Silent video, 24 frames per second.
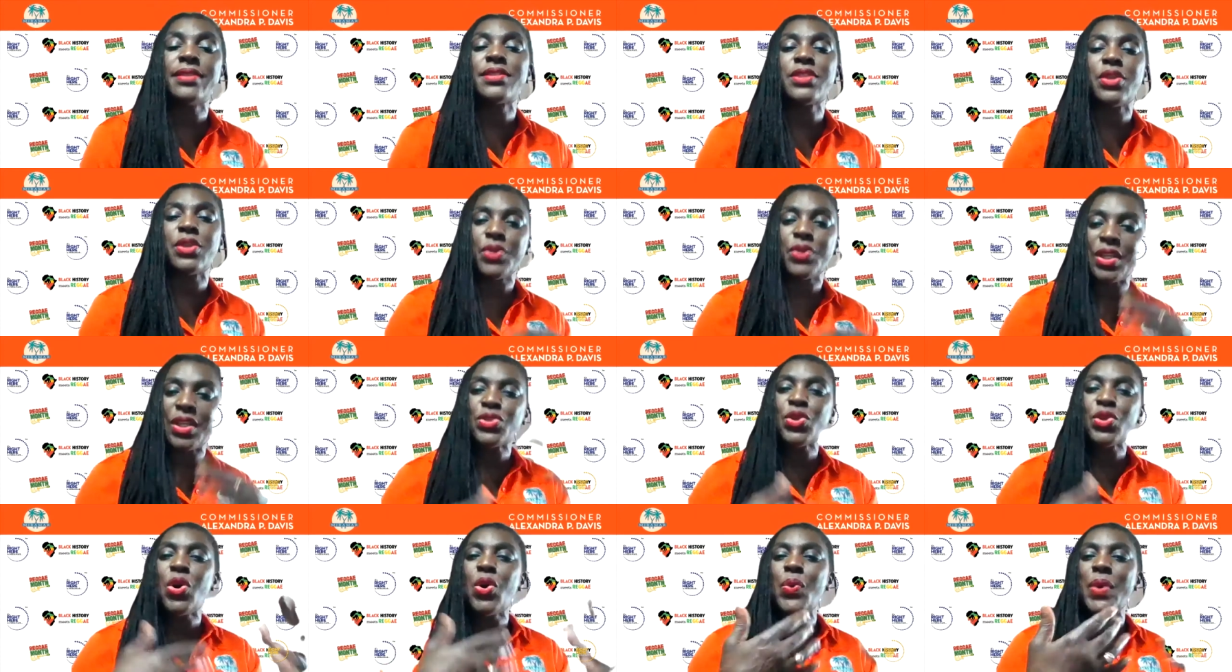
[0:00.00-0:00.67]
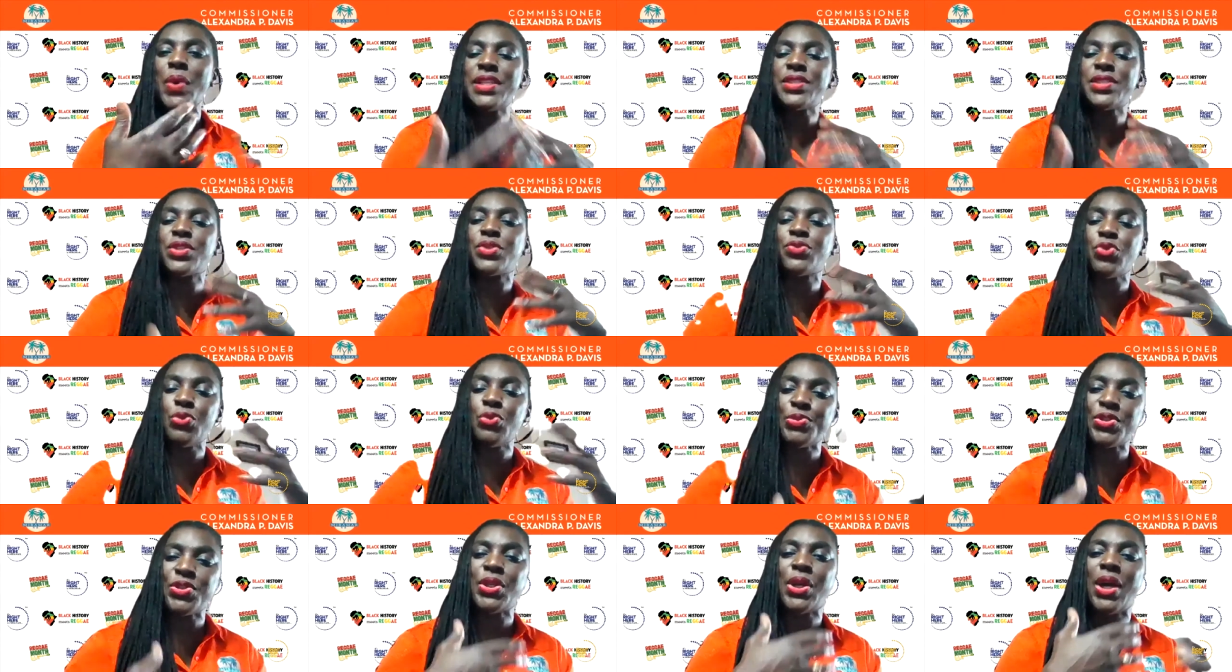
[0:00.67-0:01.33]
So there's always
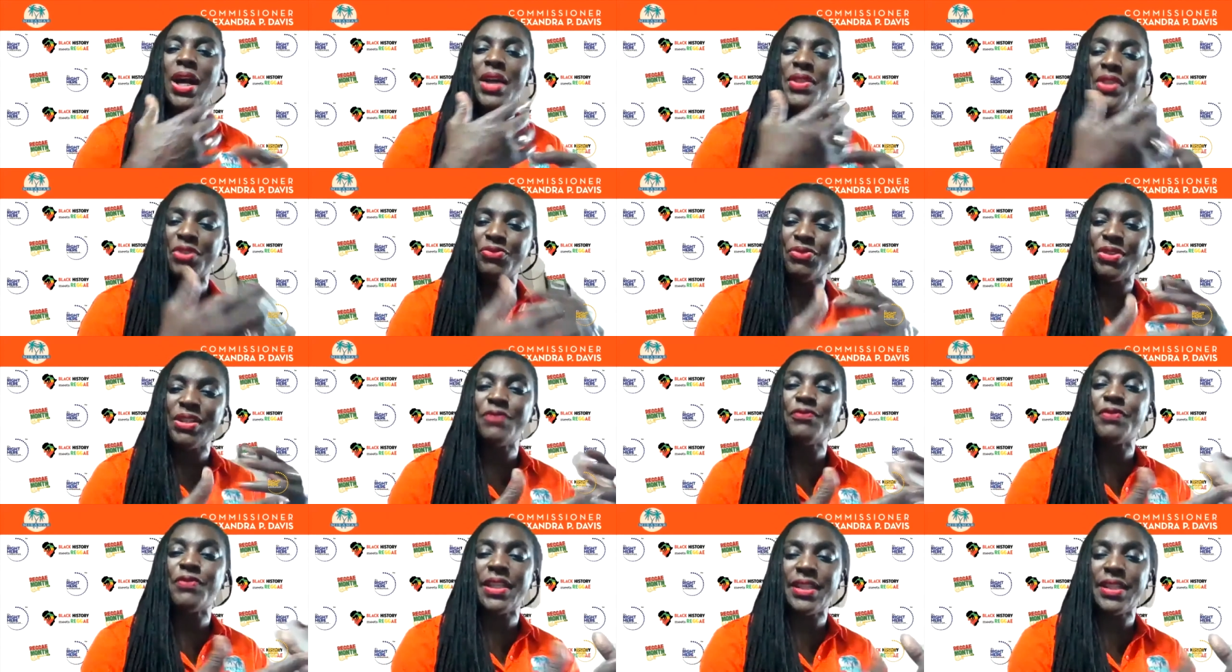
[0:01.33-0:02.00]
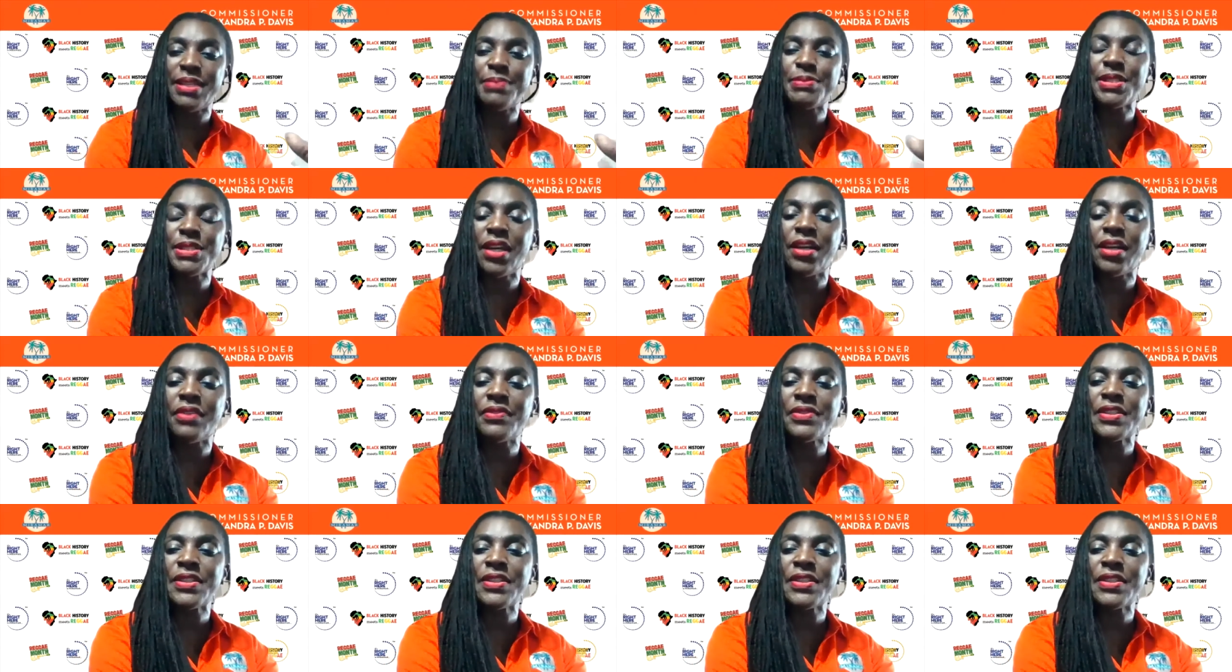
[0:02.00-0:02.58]
groups, how they reinvent themselves.